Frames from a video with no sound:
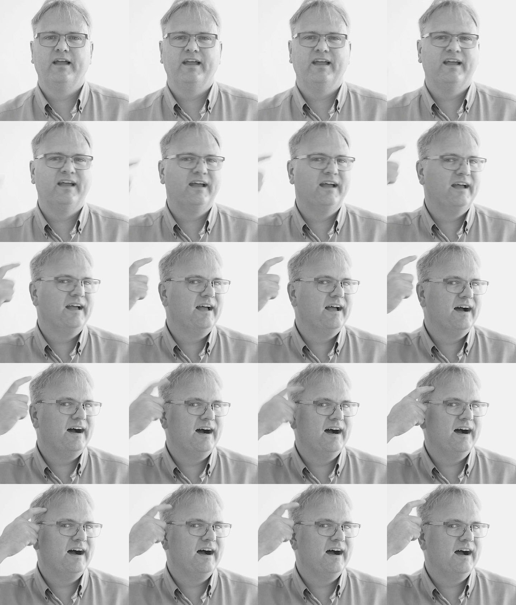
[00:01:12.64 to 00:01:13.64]

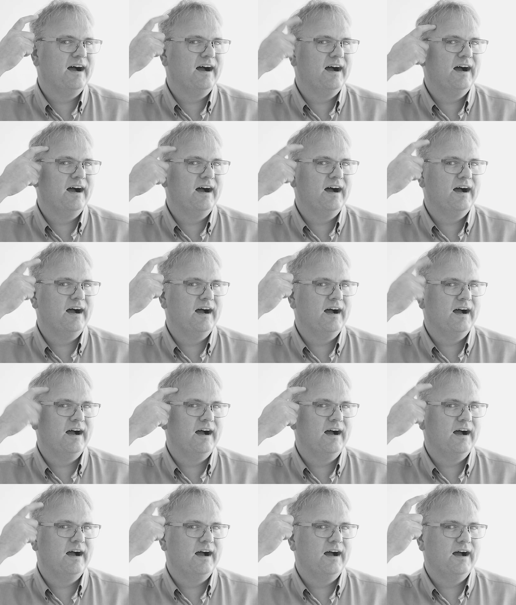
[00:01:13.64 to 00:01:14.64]

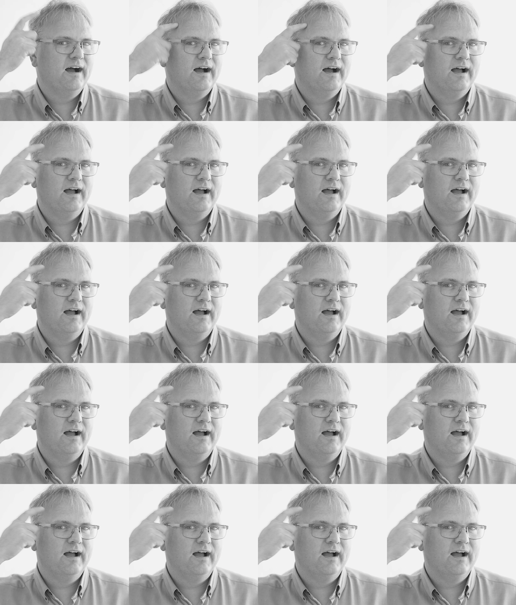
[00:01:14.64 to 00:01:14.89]
Nobody speaks.